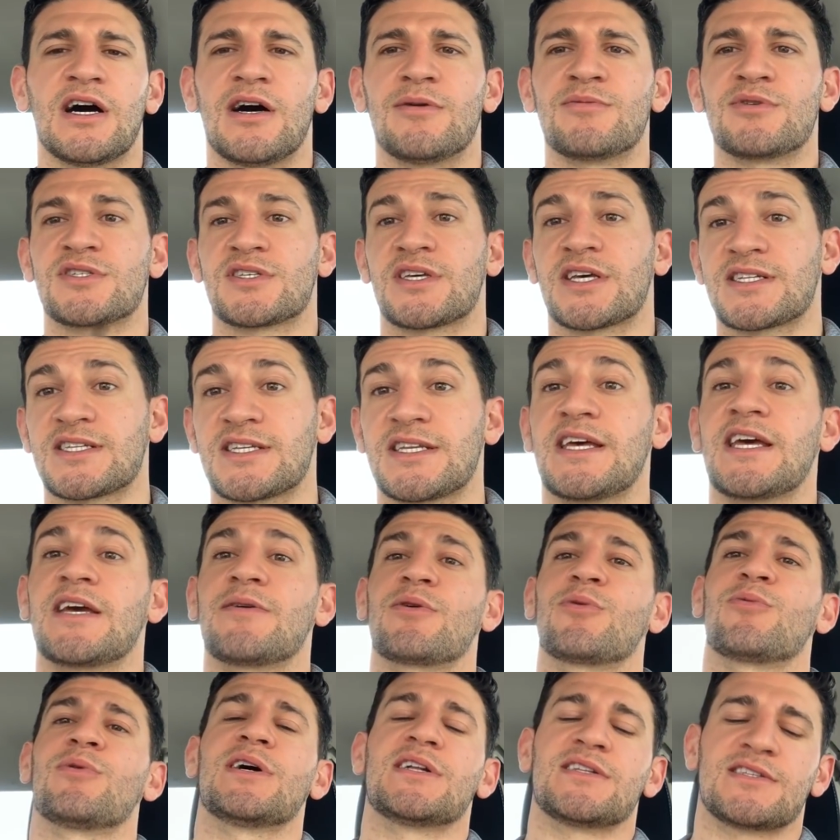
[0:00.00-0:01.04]
Just like today,
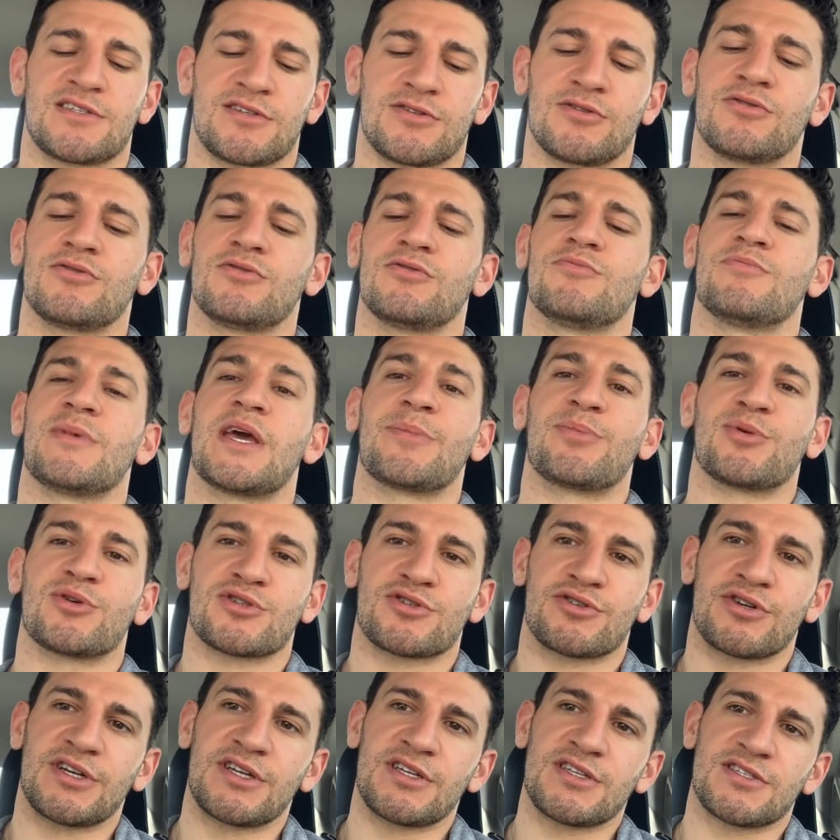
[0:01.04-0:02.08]
we went to Maple
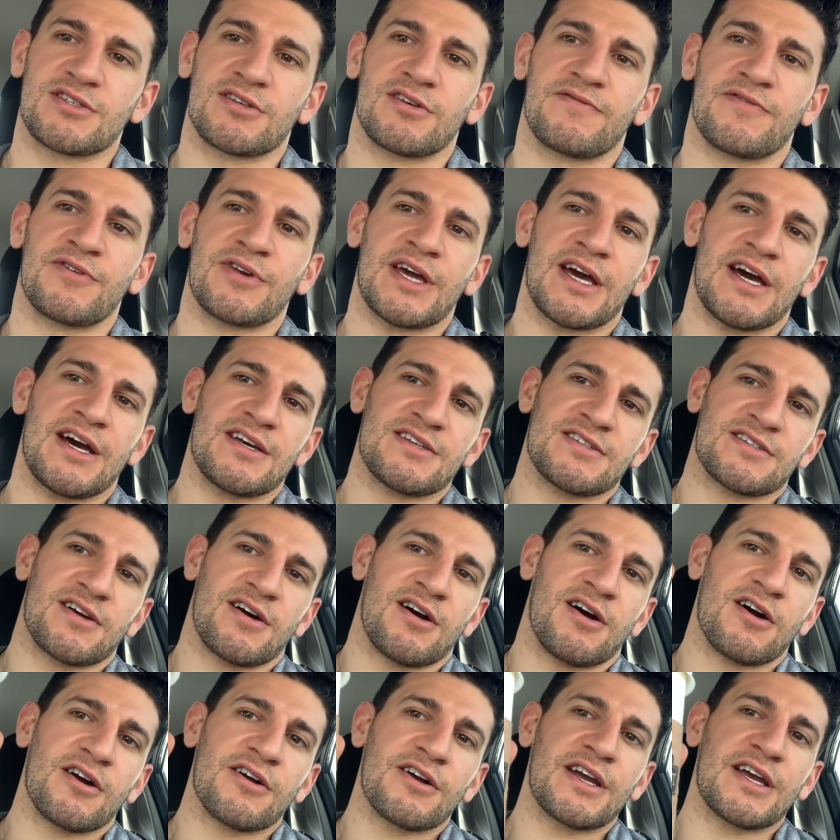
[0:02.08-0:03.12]
Street. So if you guys
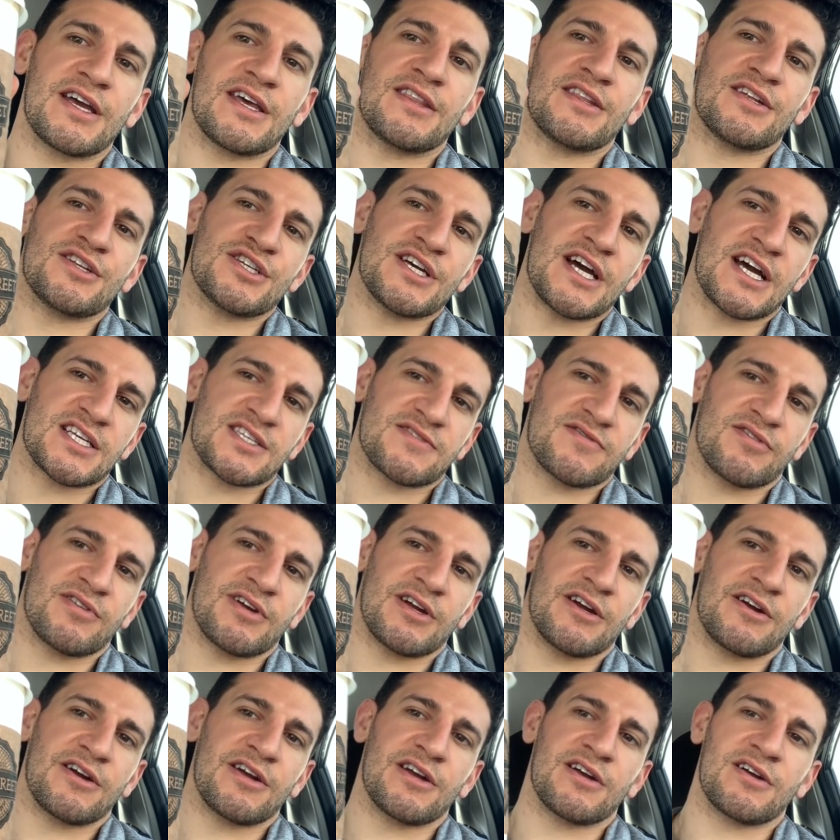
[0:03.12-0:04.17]
are in the Jacksonville
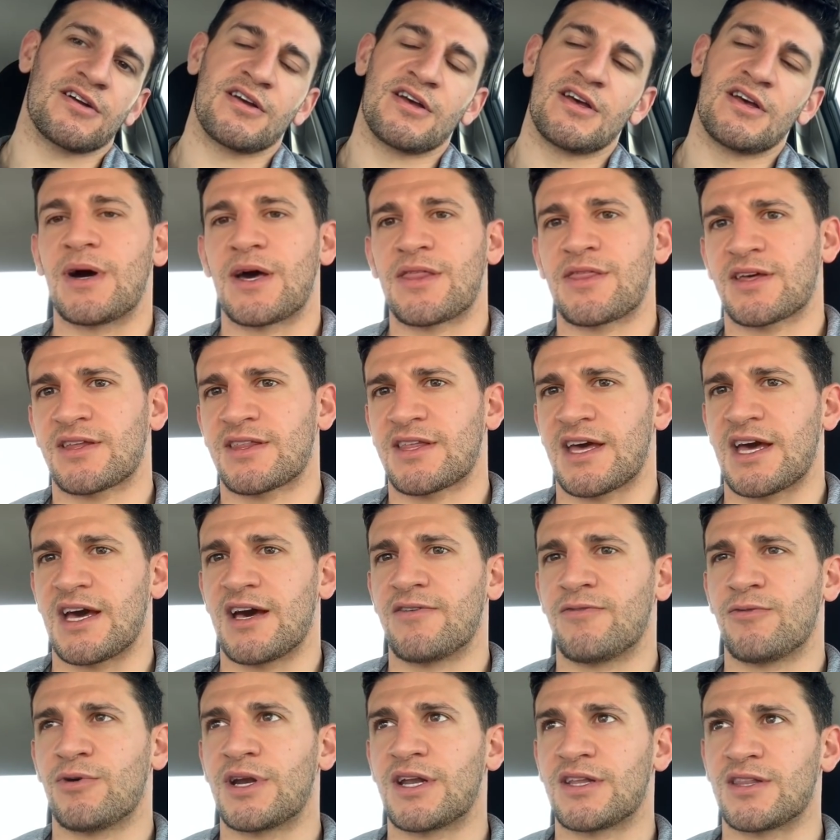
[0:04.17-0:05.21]
area, I think they
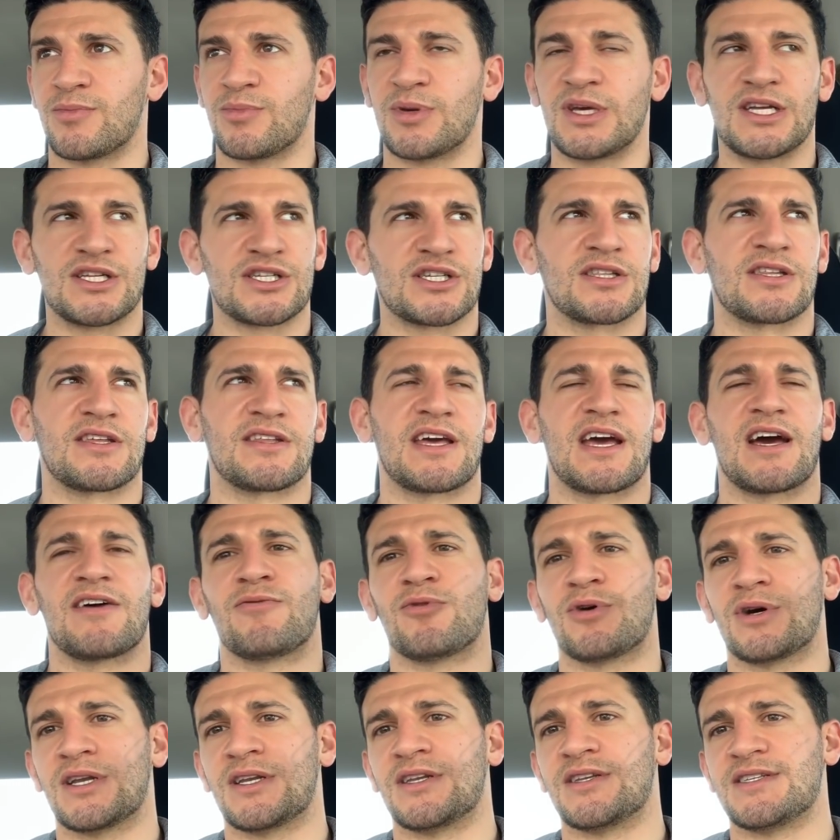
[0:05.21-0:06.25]
have one at the beach, and then they have
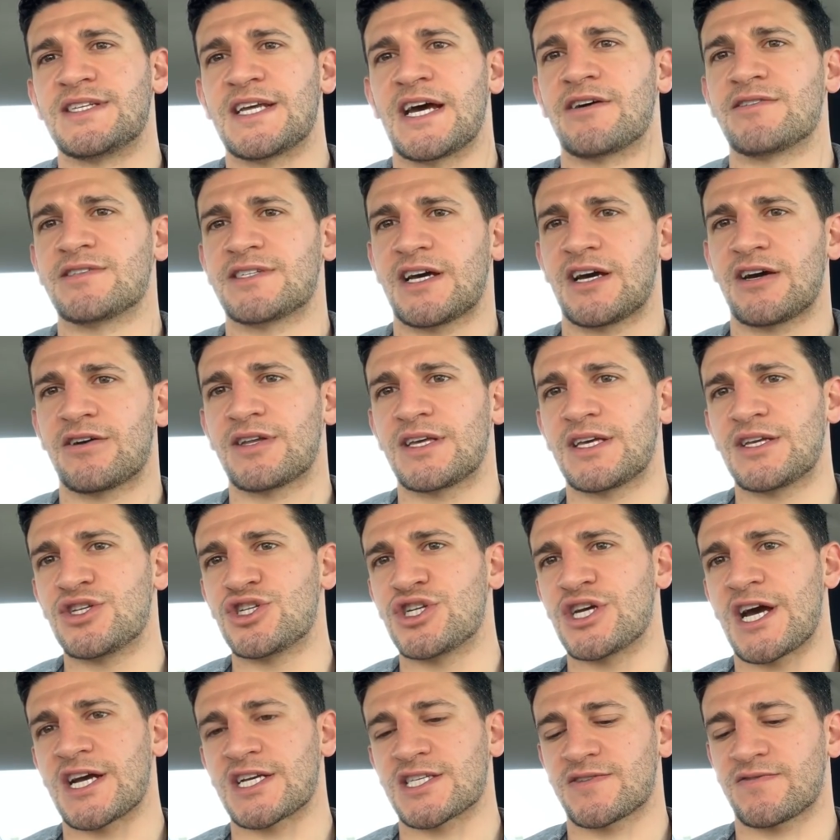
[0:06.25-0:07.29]
one downtown in
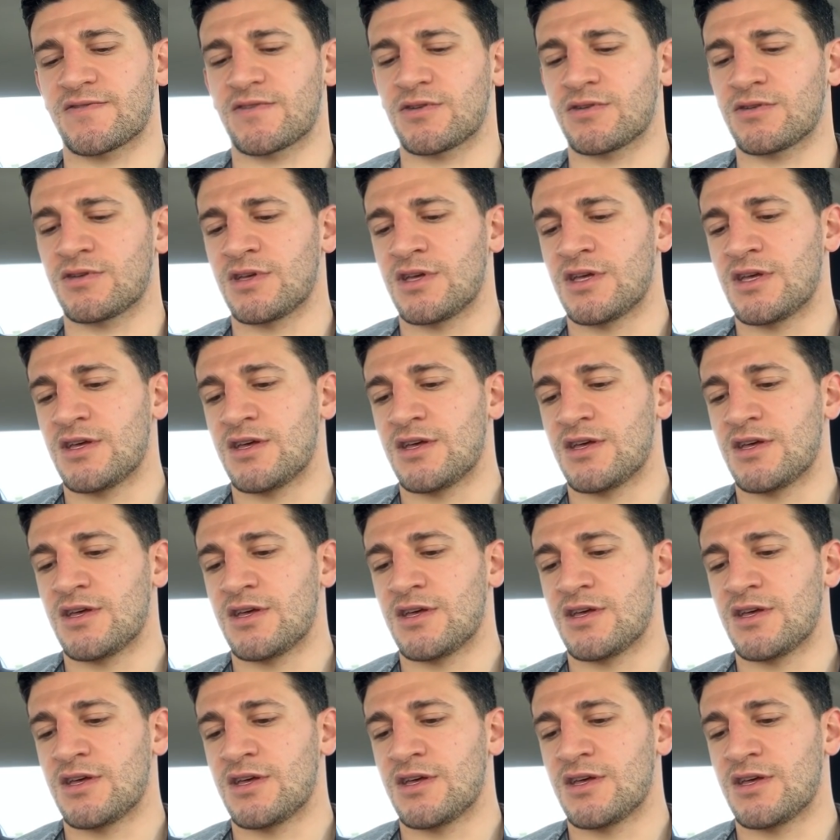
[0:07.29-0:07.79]
Jacksonville.